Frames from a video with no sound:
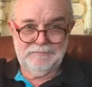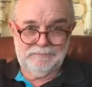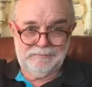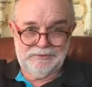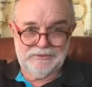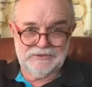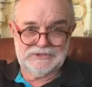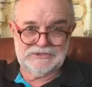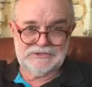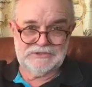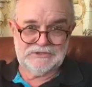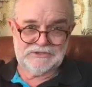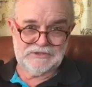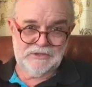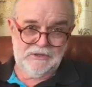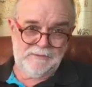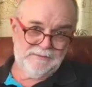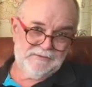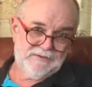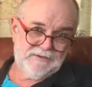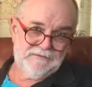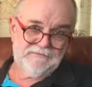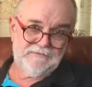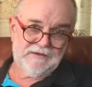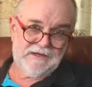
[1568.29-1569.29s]
push the
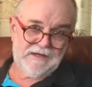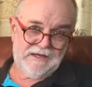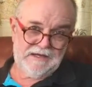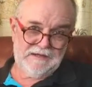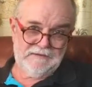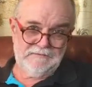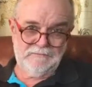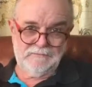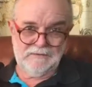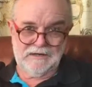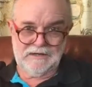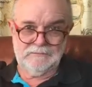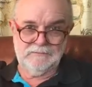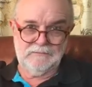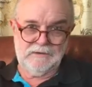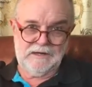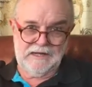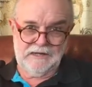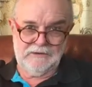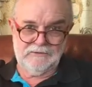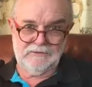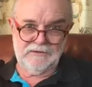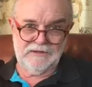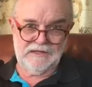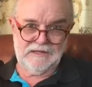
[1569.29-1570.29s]
top of the vane one
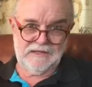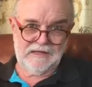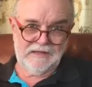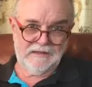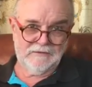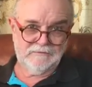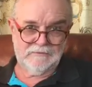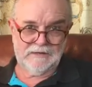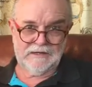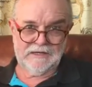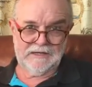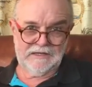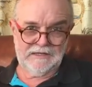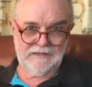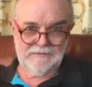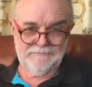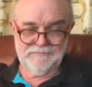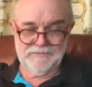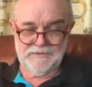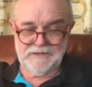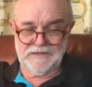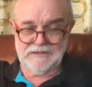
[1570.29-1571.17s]
way or the other way,